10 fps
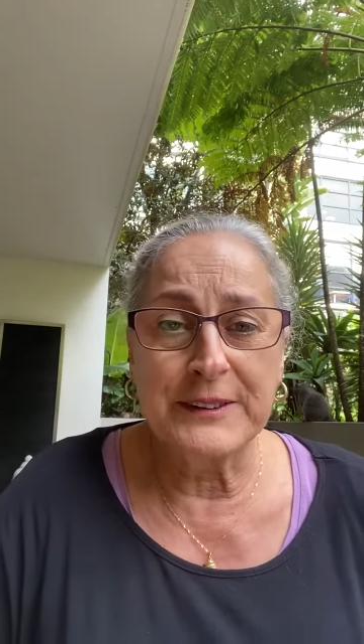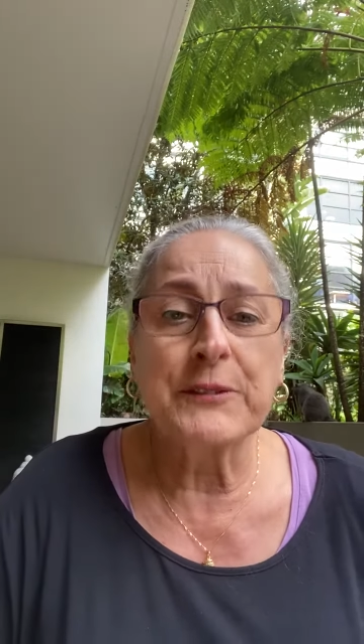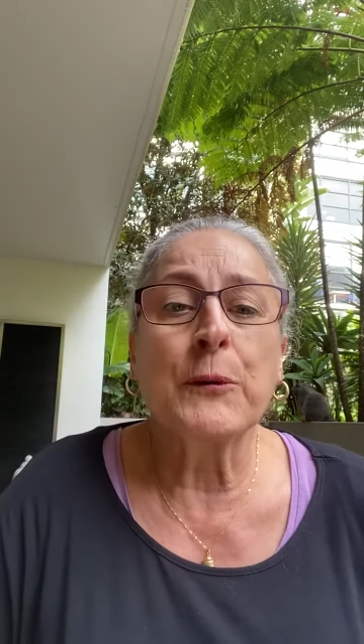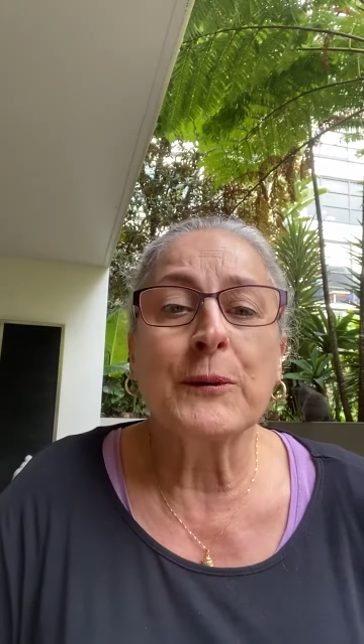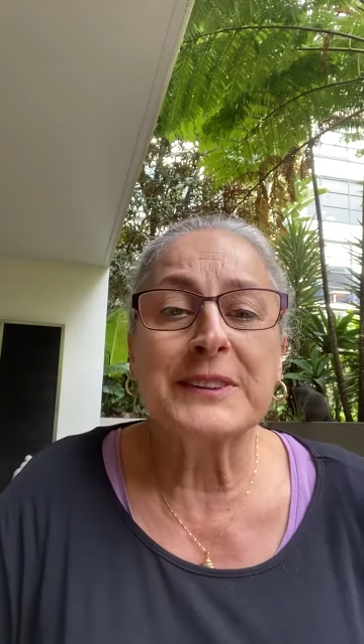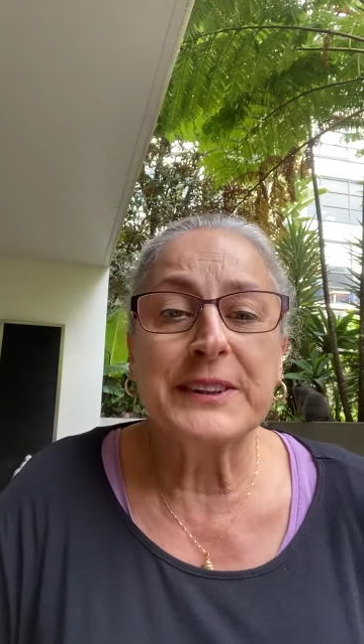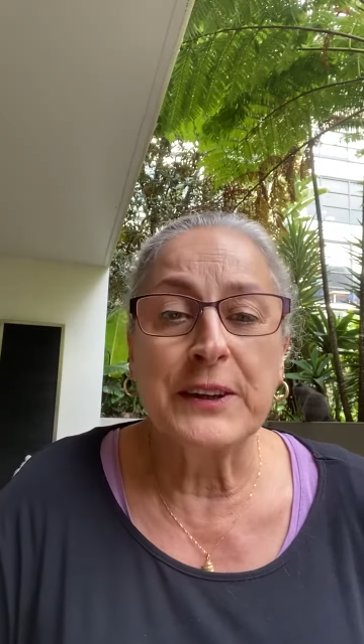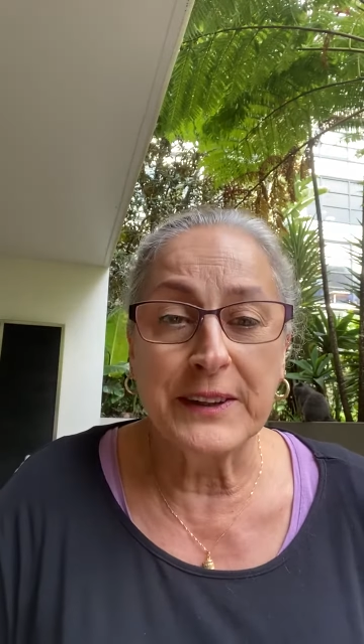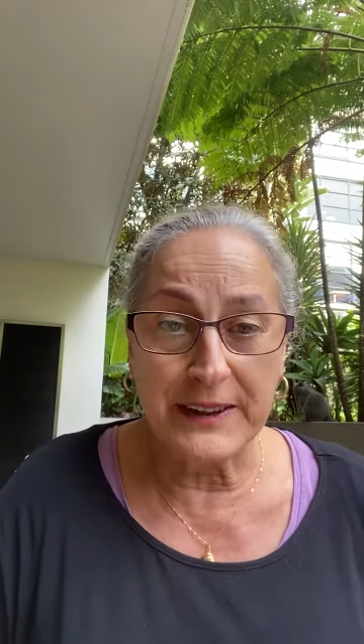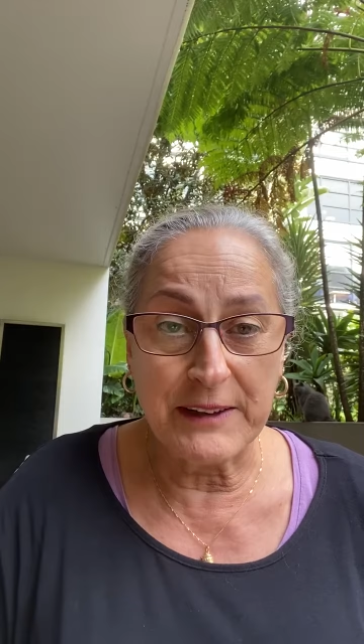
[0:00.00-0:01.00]
Of course, you know,
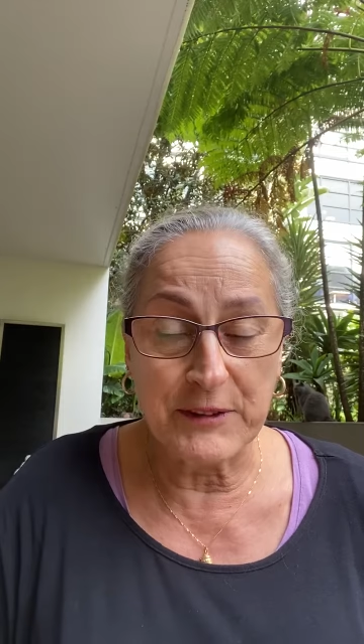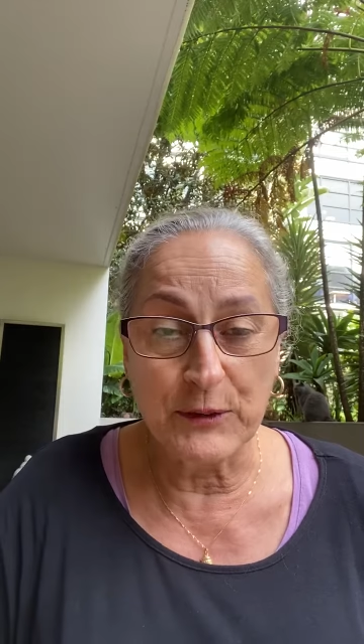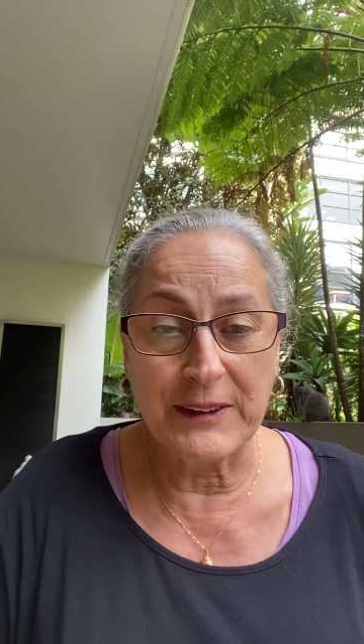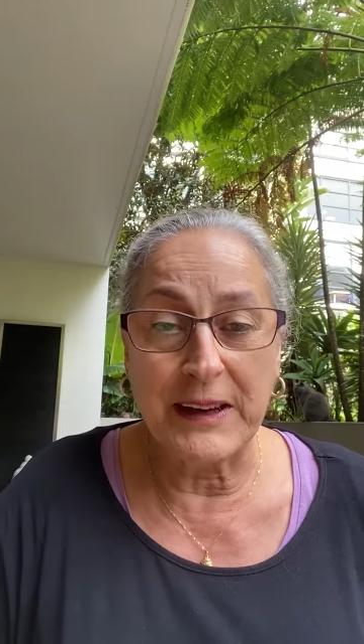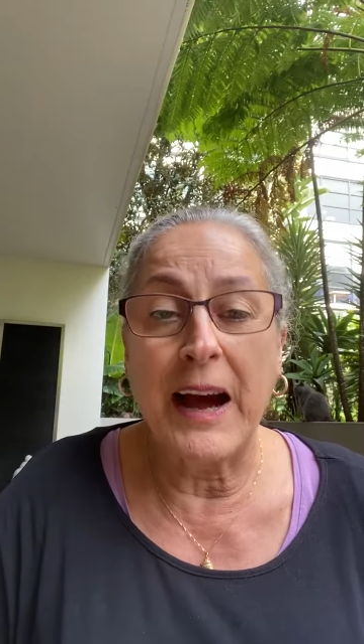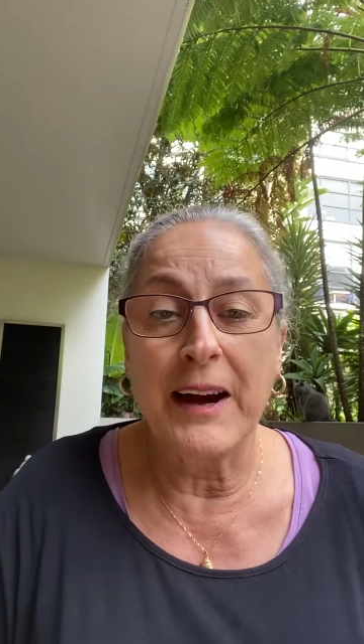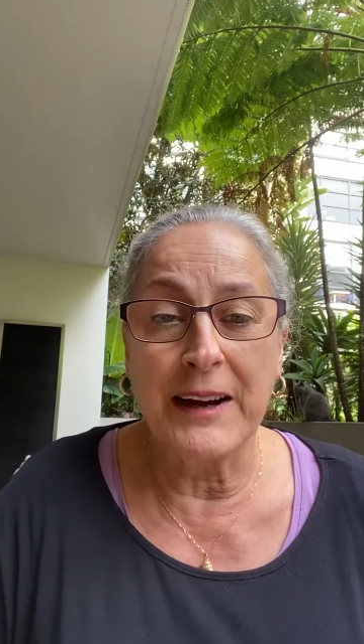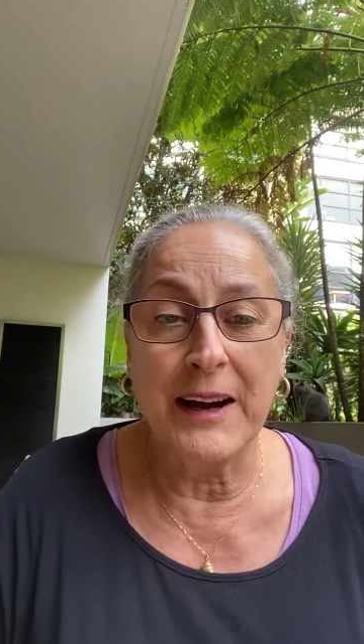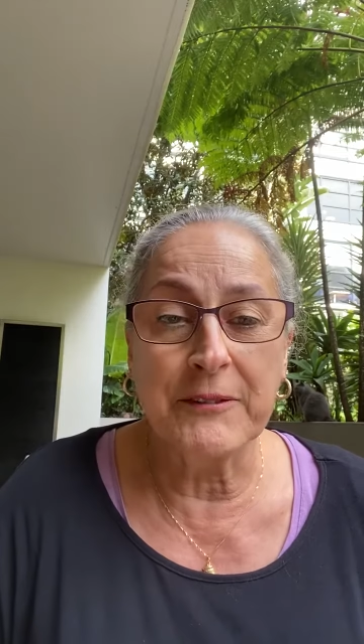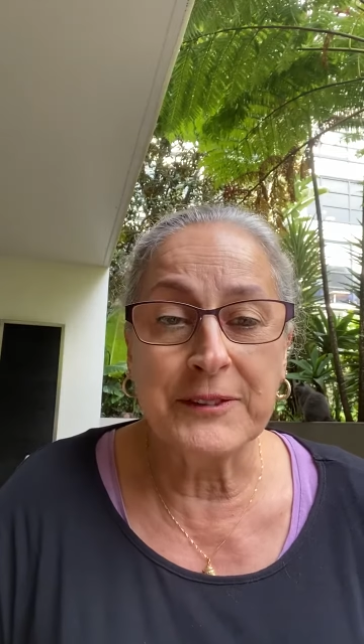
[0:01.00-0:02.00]
you're going to have to look
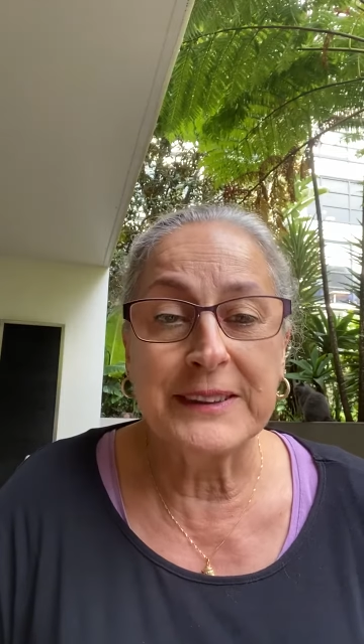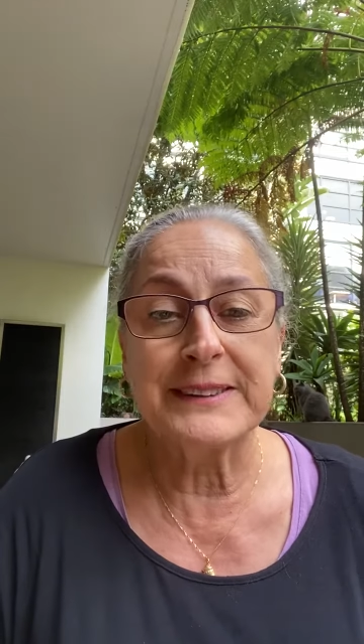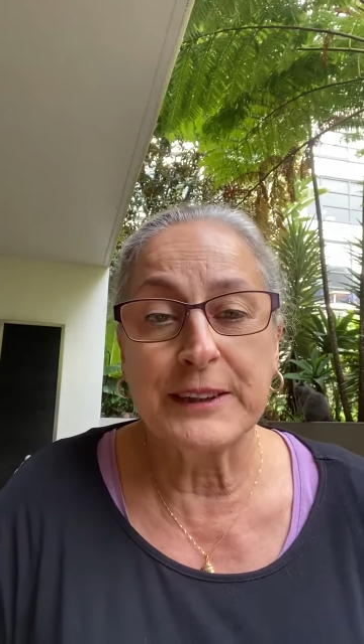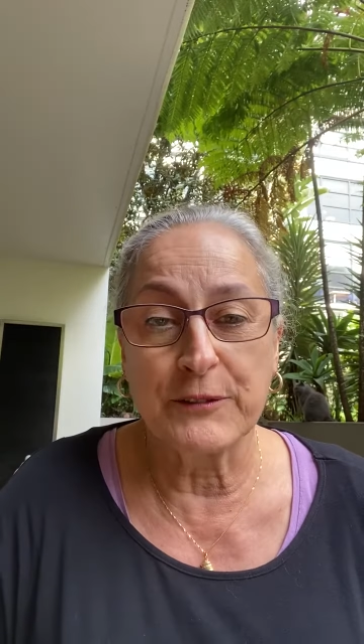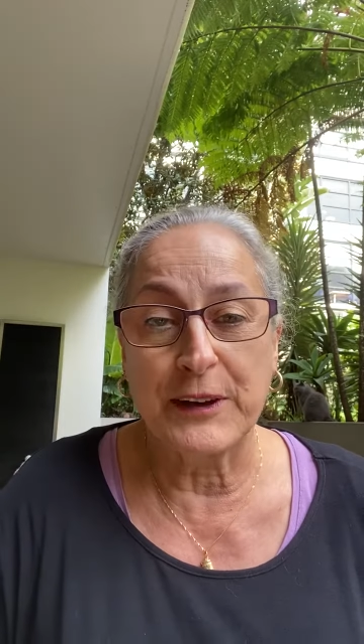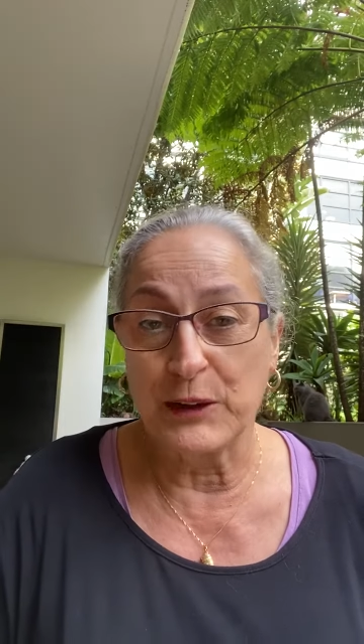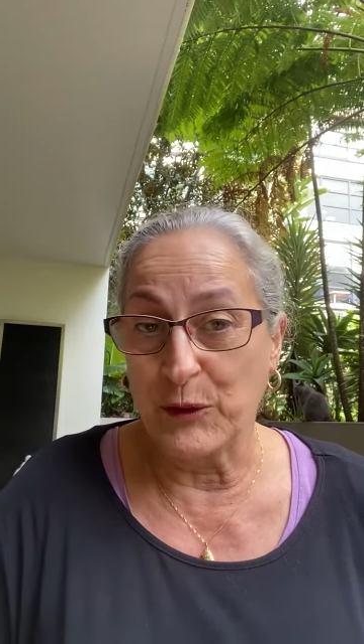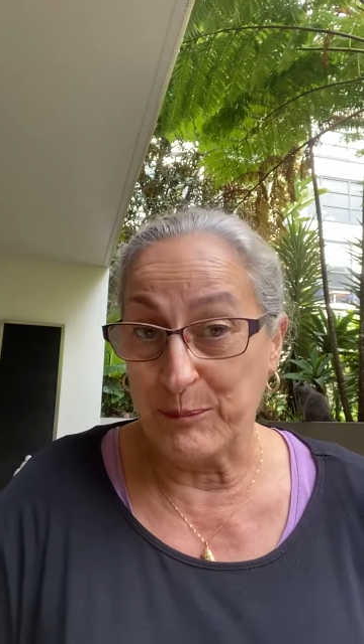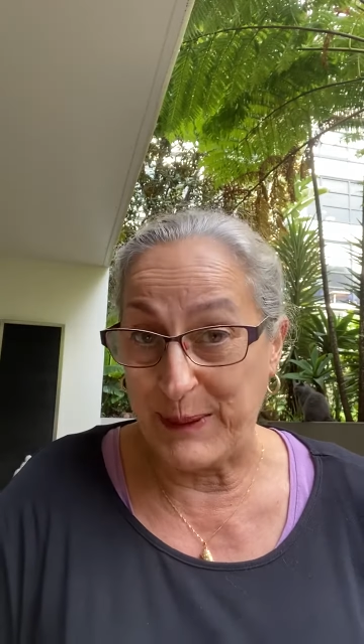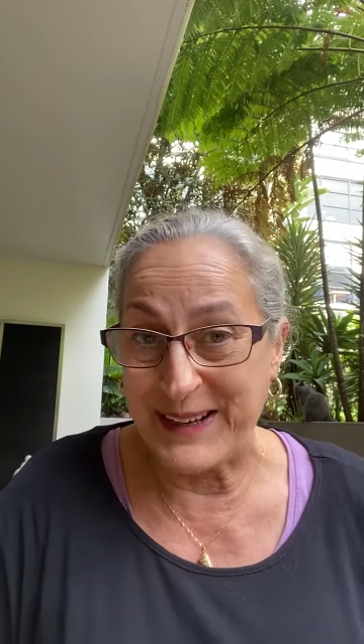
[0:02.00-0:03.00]
after yourself a
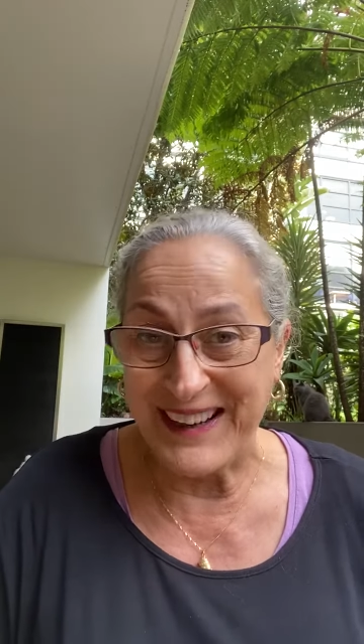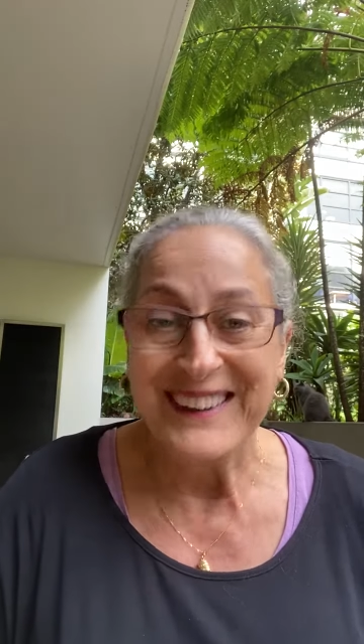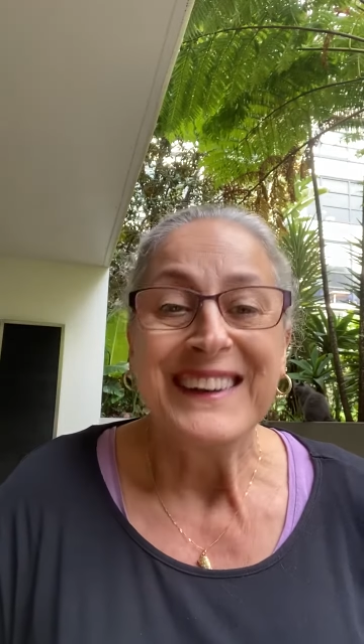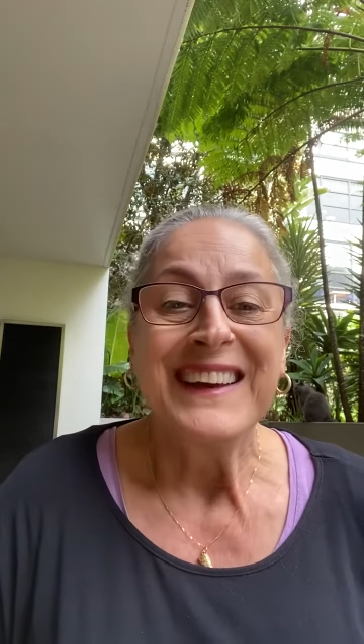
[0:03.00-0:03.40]
lot better.